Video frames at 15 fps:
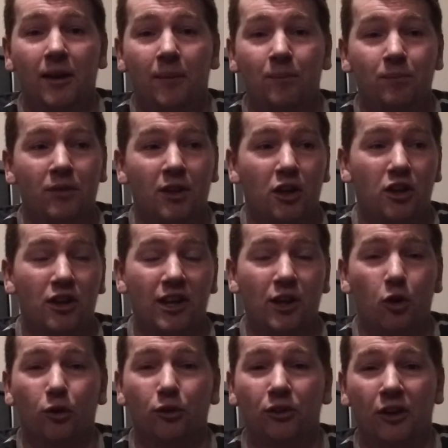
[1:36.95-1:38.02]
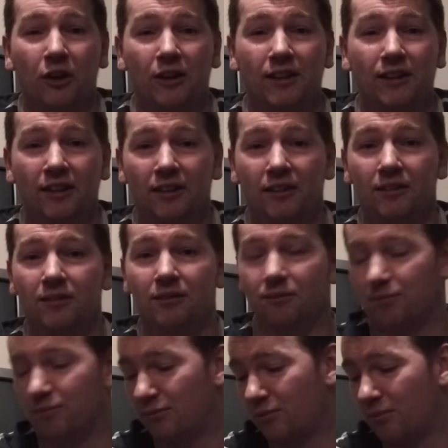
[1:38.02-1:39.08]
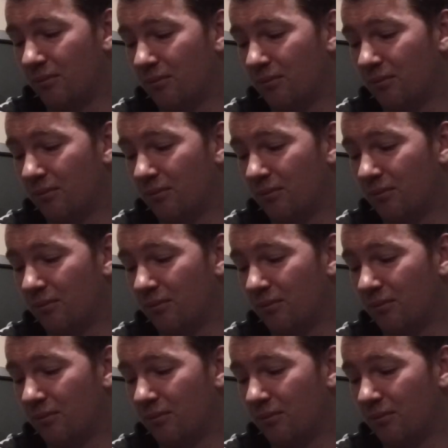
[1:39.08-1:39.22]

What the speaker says: be crayoned in and